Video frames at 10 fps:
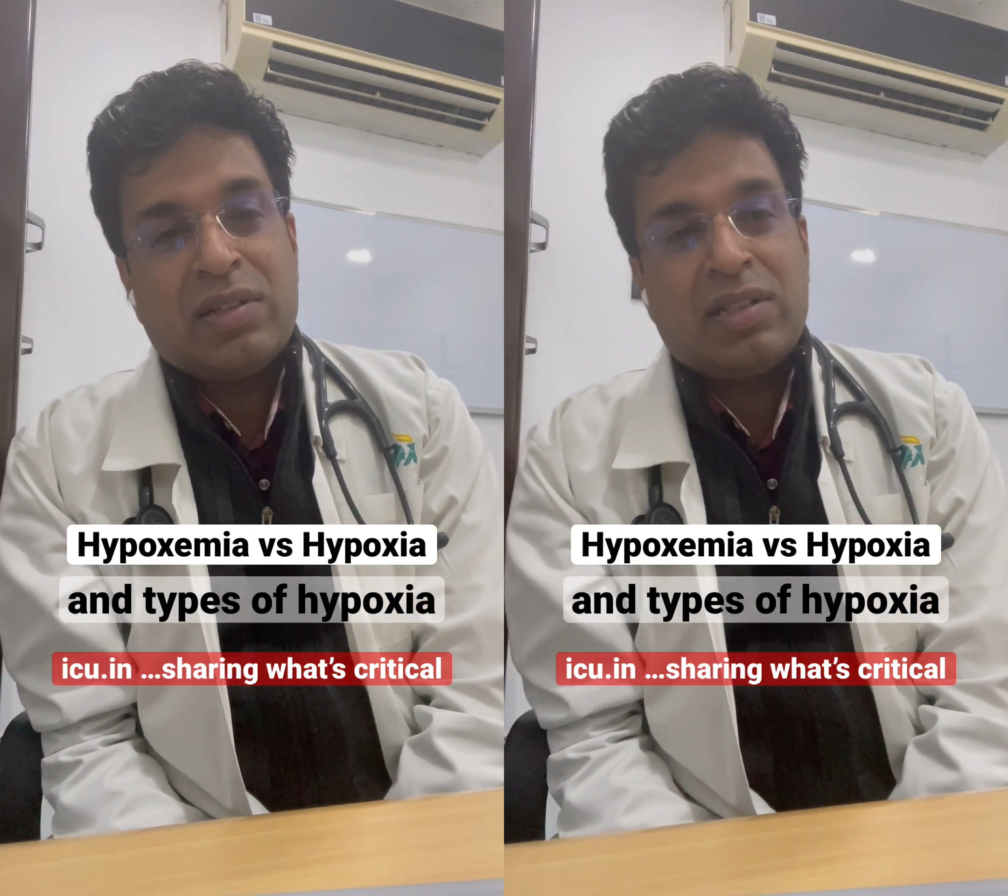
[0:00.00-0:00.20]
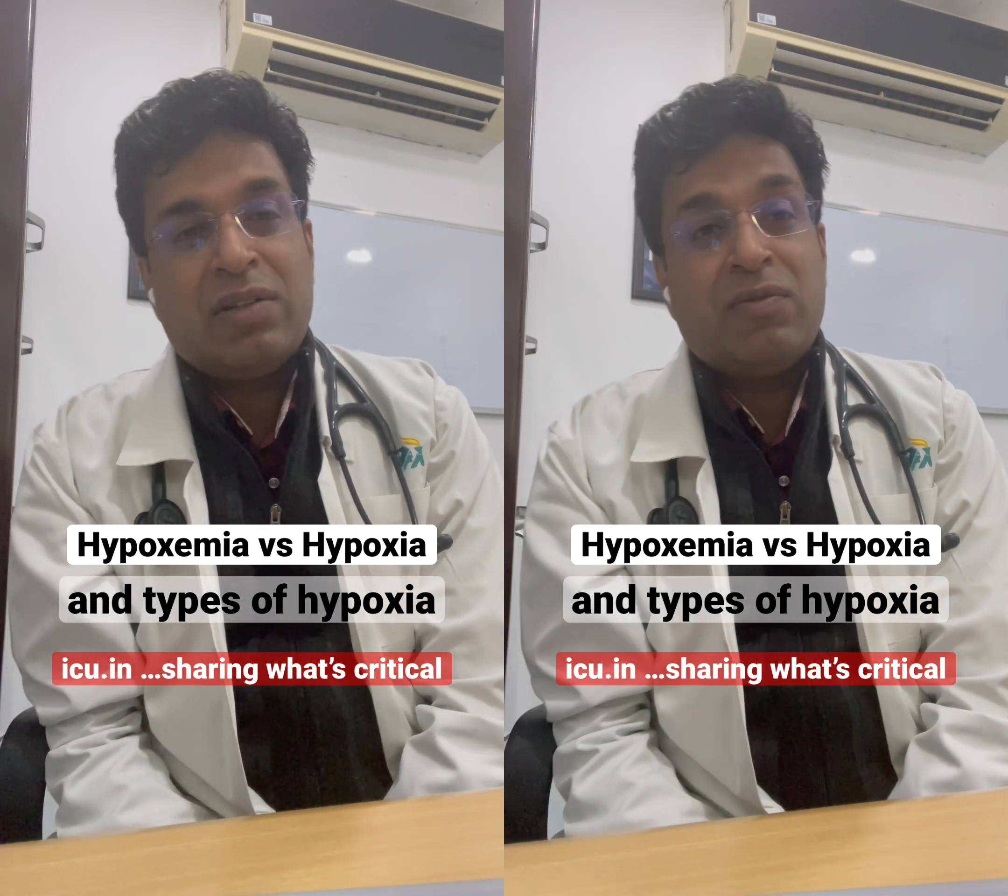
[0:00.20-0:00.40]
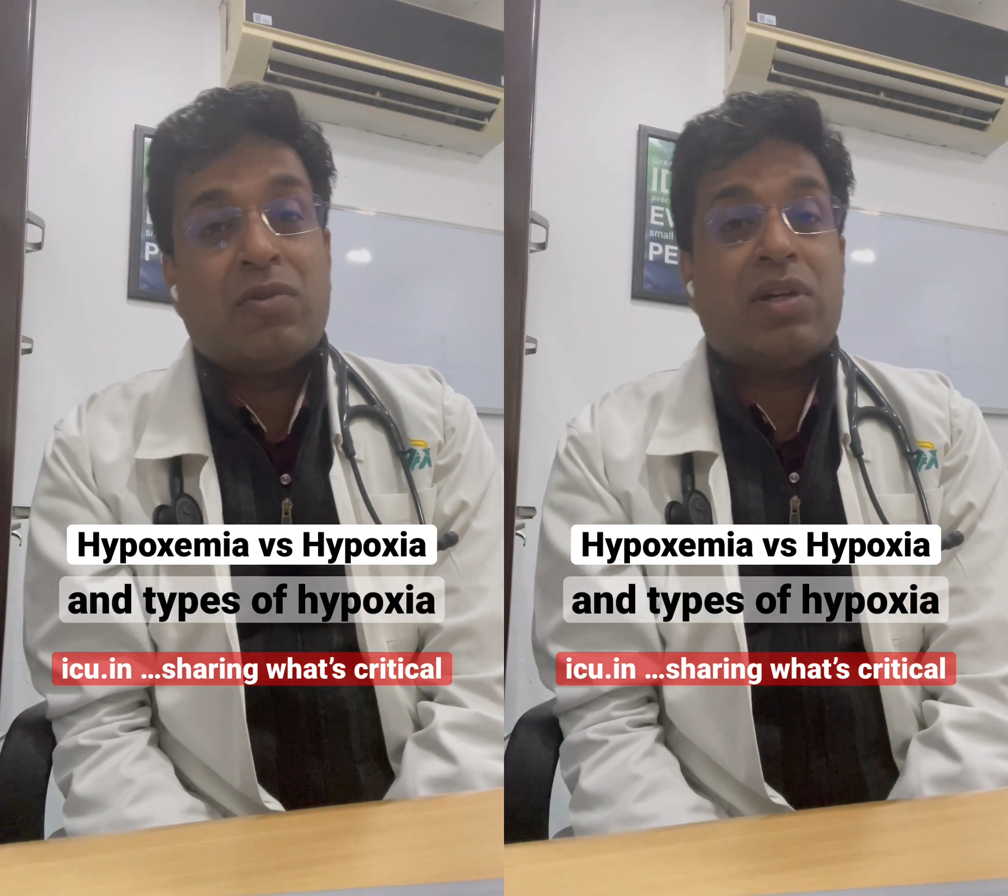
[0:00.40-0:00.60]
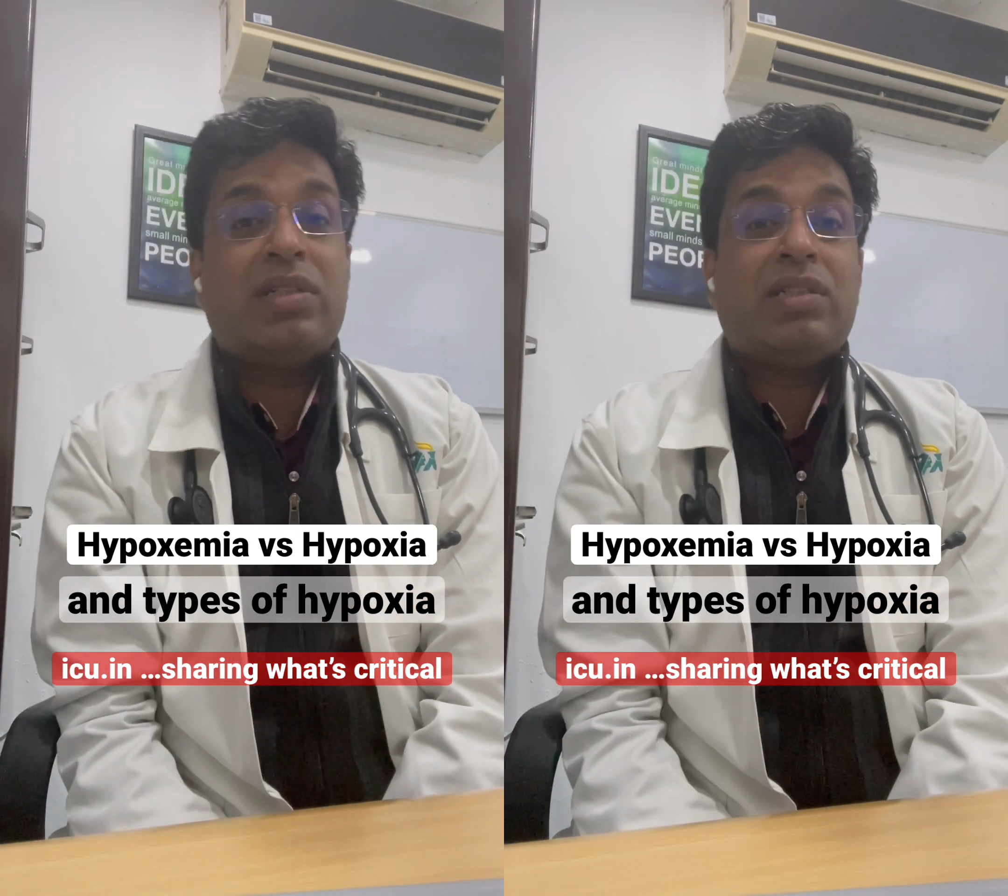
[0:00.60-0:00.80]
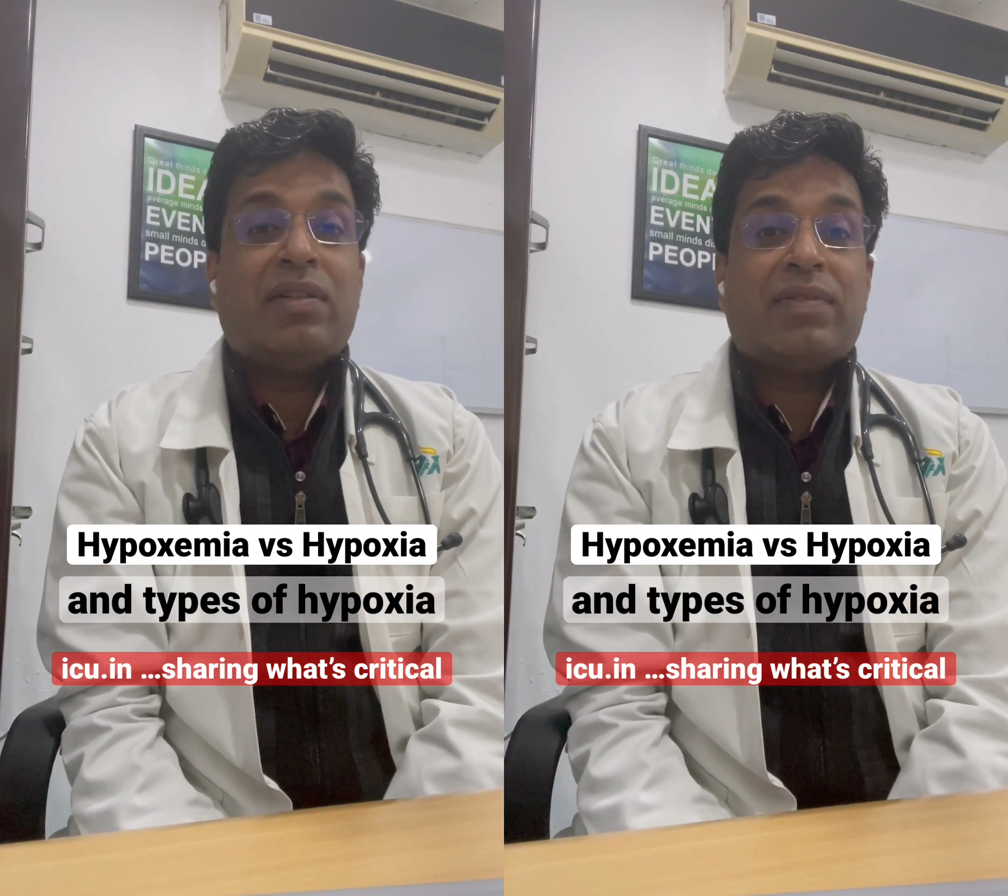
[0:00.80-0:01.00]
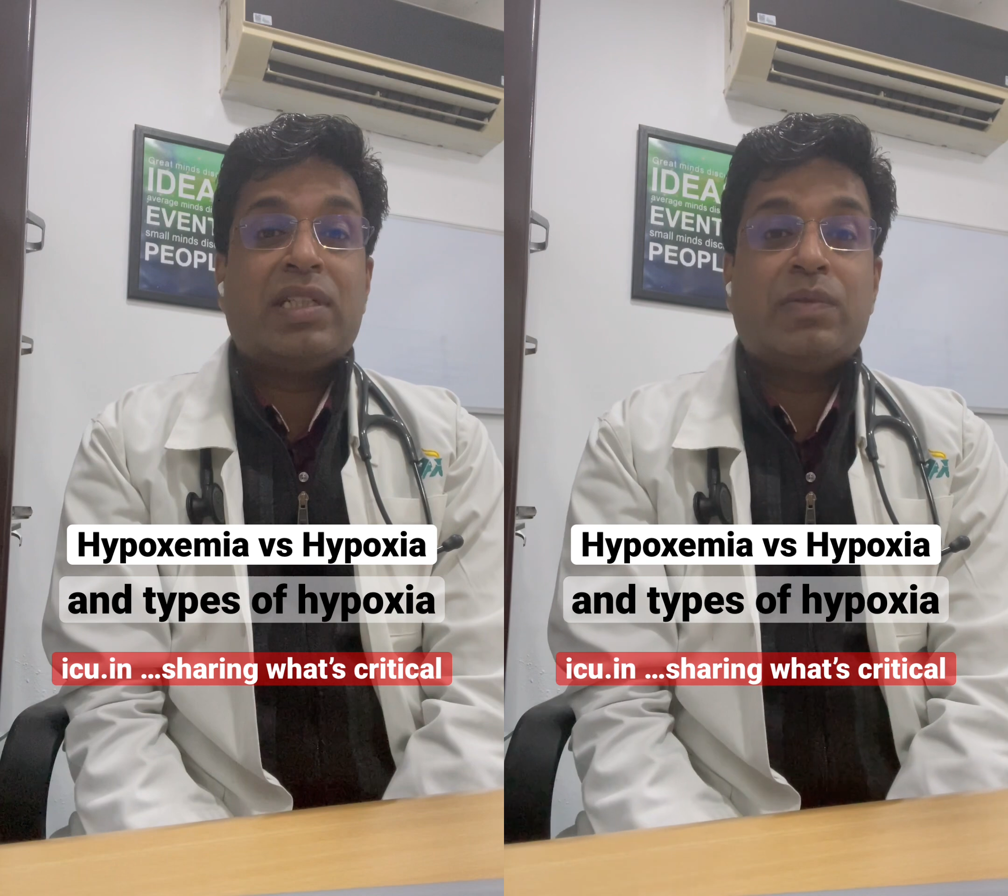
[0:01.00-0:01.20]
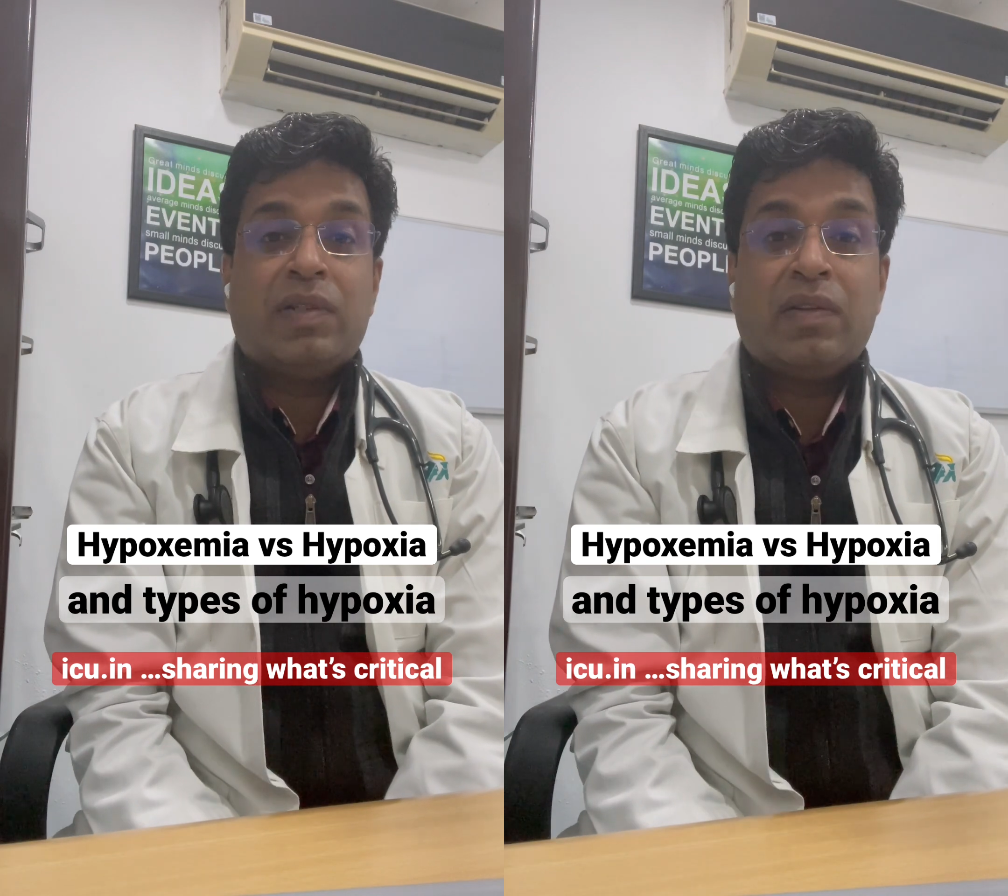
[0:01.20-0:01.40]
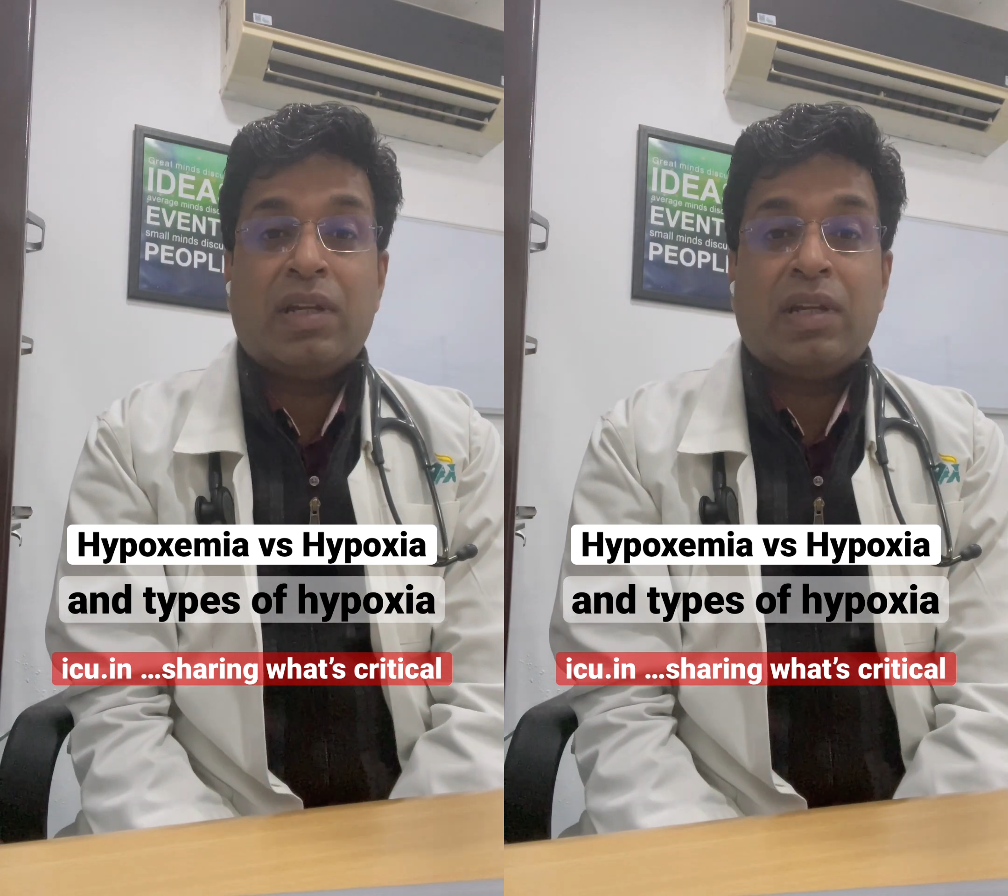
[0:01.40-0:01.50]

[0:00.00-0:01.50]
Sir, what is the difference between